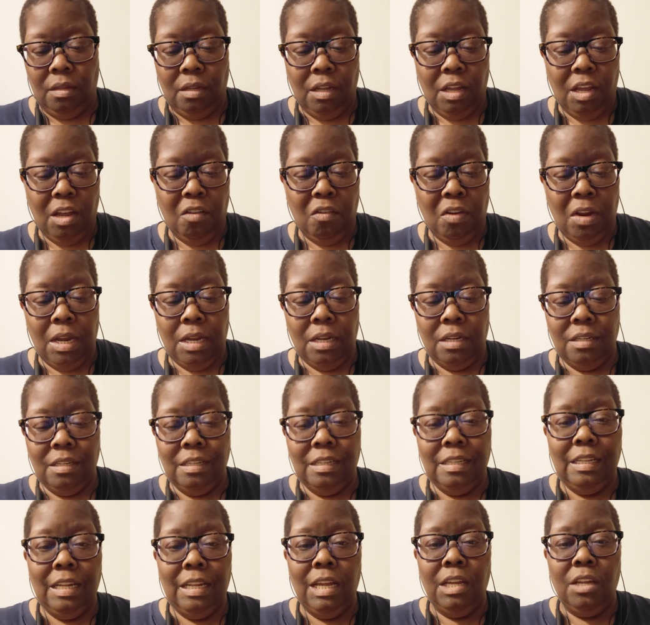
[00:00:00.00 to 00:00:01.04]
All right,
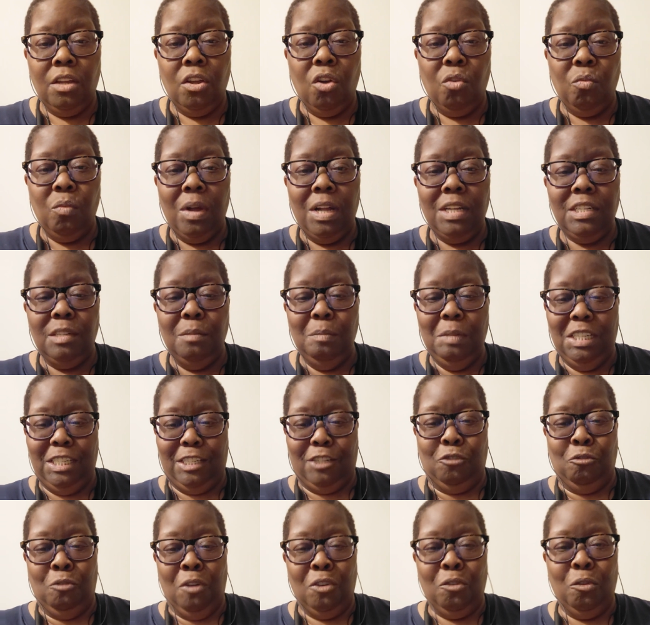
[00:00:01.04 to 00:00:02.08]
now y'all watching me
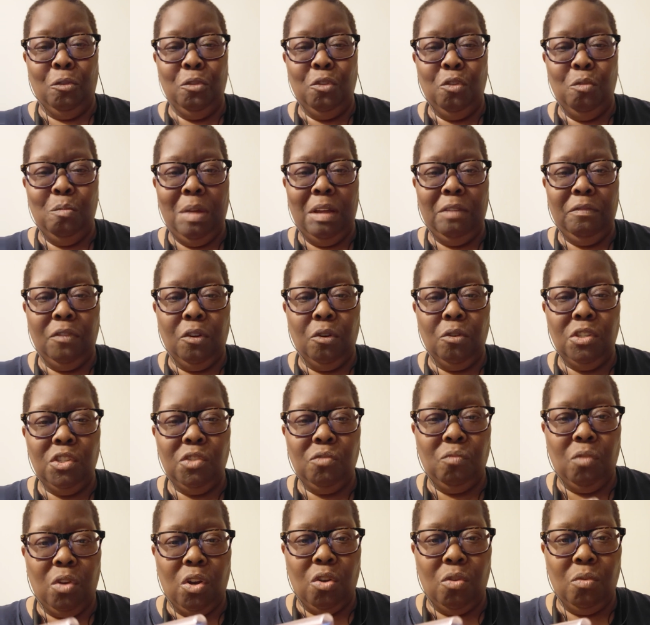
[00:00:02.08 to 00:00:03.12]
struggle through my
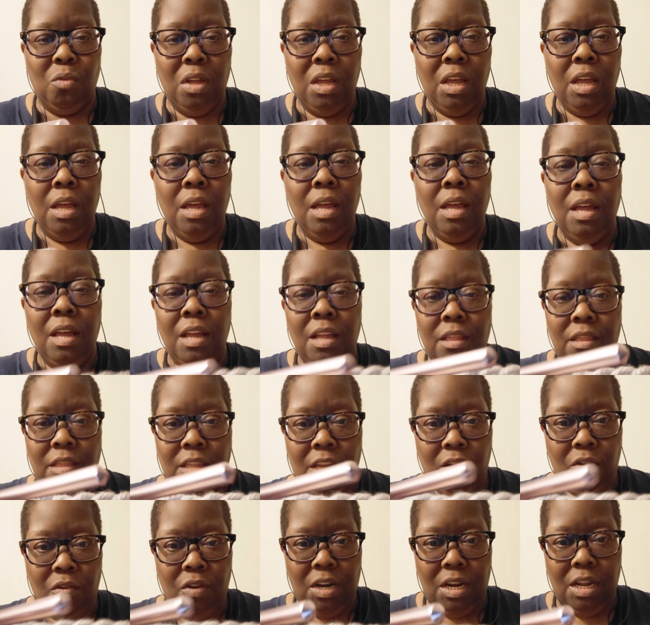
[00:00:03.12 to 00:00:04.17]
first row.
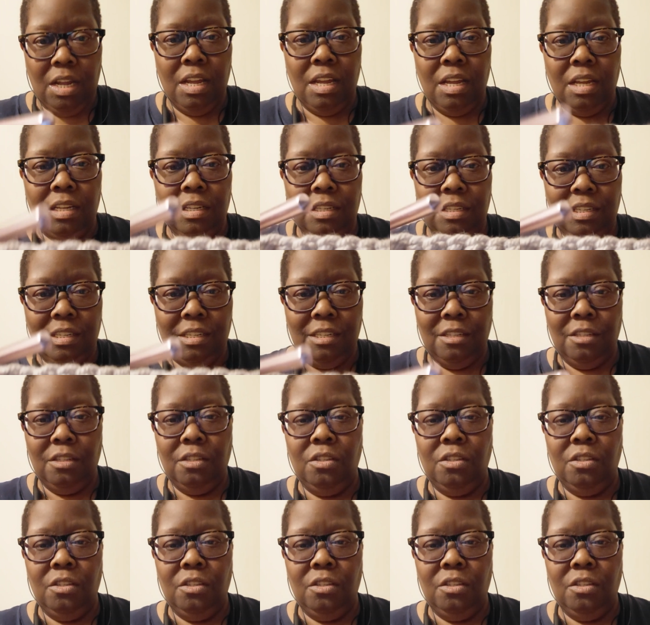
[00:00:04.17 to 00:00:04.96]
There it is,